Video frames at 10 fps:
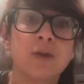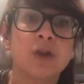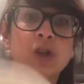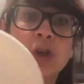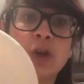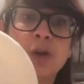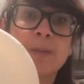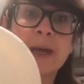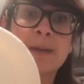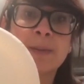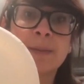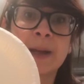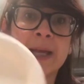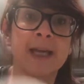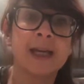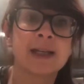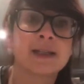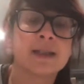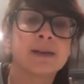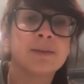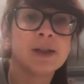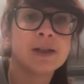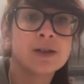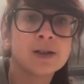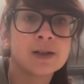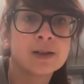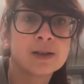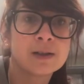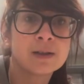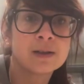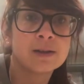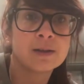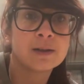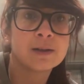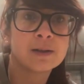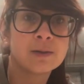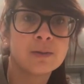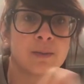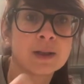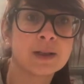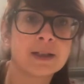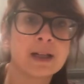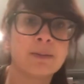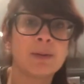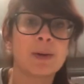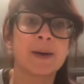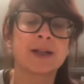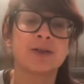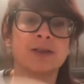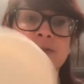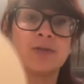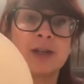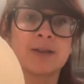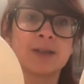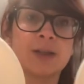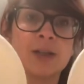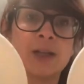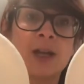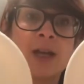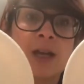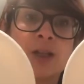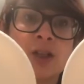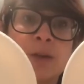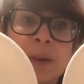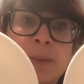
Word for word: Two paper plates me just, oh, telling me my battery's gonna run out soon. Two paper